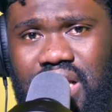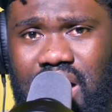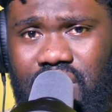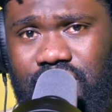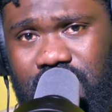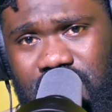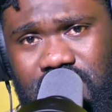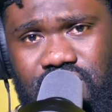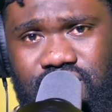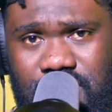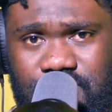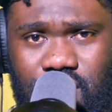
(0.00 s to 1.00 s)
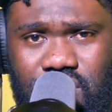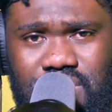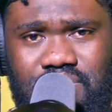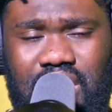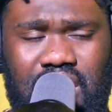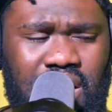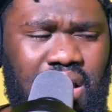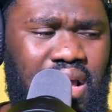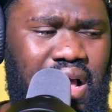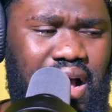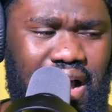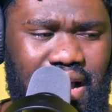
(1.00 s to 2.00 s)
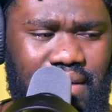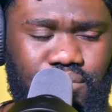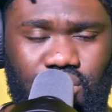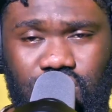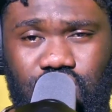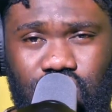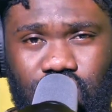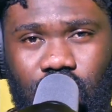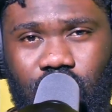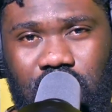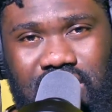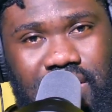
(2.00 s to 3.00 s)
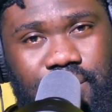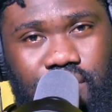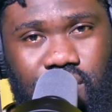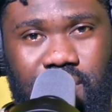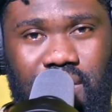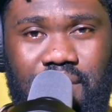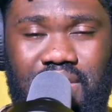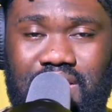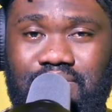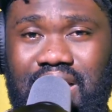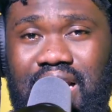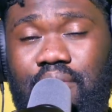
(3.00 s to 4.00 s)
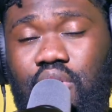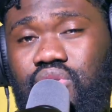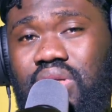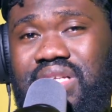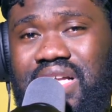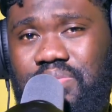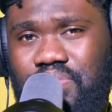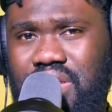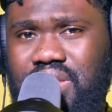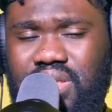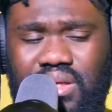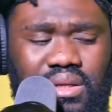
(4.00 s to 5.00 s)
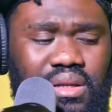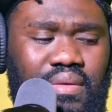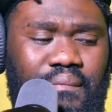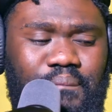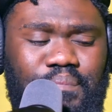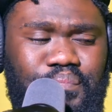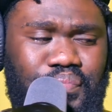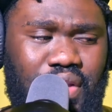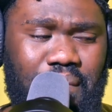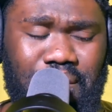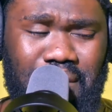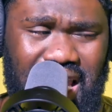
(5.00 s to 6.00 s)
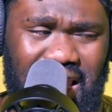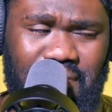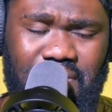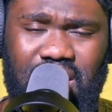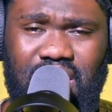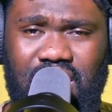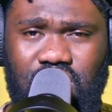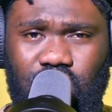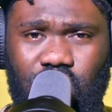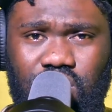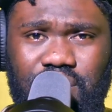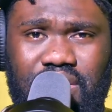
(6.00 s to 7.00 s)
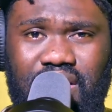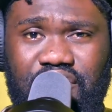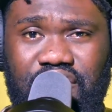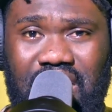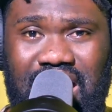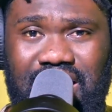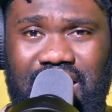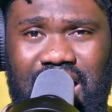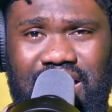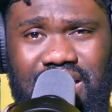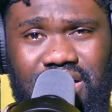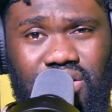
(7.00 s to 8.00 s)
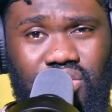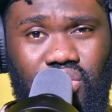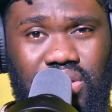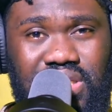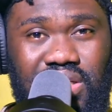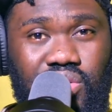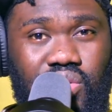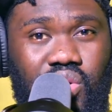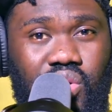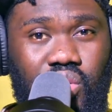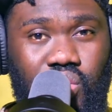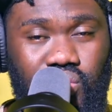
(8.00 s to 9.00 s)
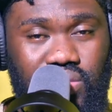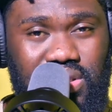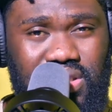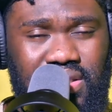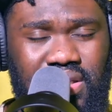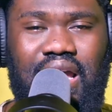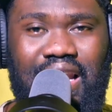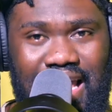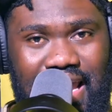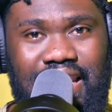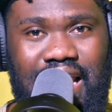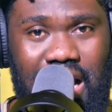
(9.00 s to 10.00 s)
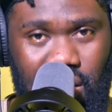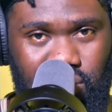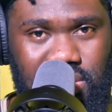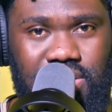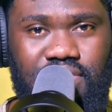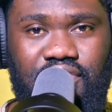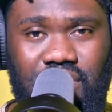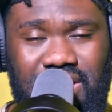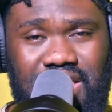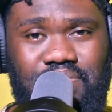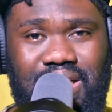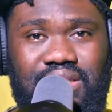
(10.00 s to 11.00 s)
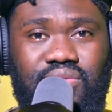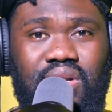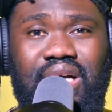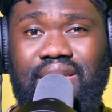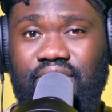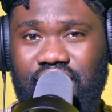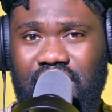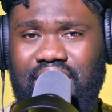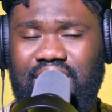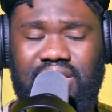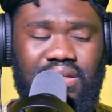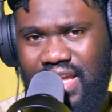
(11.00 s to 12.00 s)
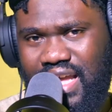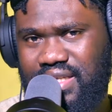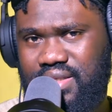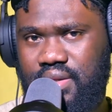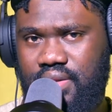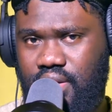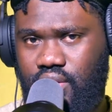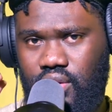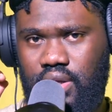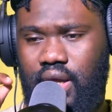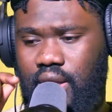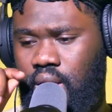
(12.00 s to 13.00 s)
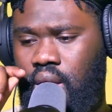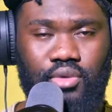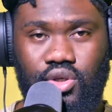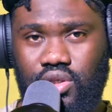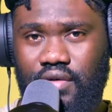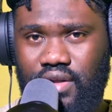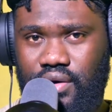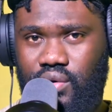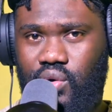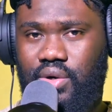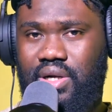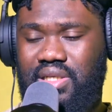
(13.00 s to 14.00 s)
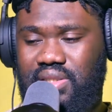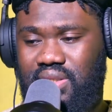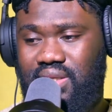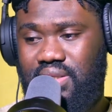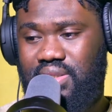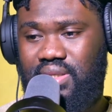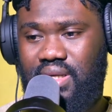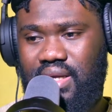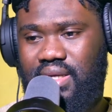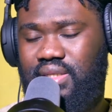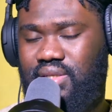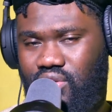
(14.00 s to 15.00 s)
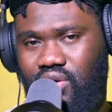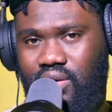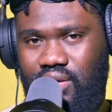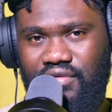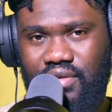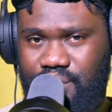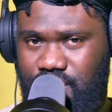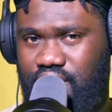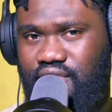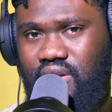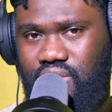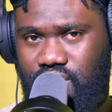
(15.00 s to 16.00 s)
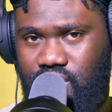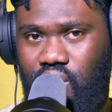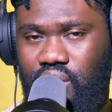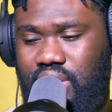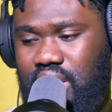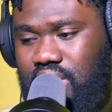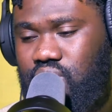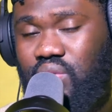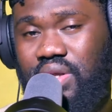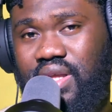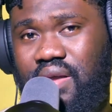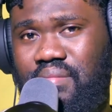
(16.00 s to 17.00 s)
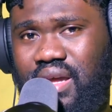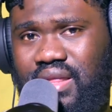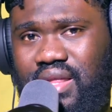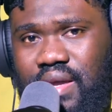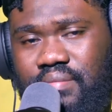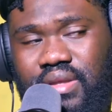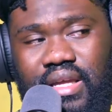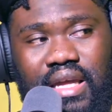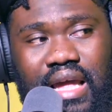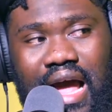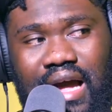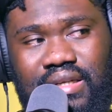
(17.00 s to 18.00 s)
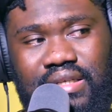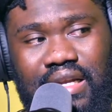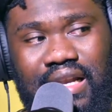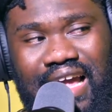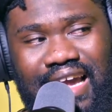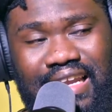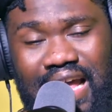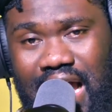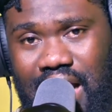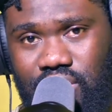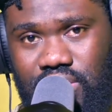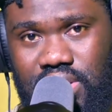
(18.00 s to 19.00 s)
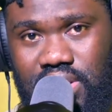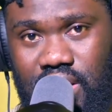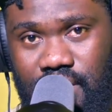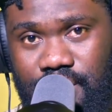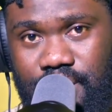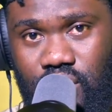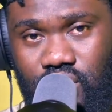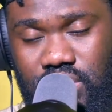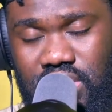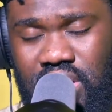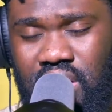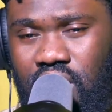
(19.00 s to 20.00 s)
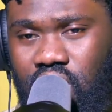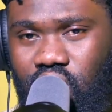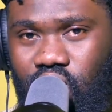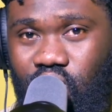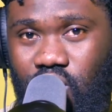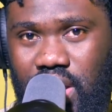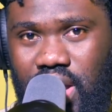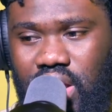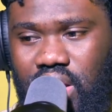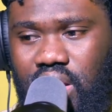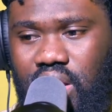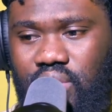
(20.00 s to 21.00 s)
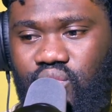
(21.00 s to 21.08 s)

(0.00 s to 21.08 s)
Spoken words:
how this responds, but I'm not sure what the problem is. But I'm also suspecting maybe it could be the fact that they did not include a line out for this particular device. Here's the thing, okay? Most of the recorders these days, or even previous recorders, when they make them, they add a line out input where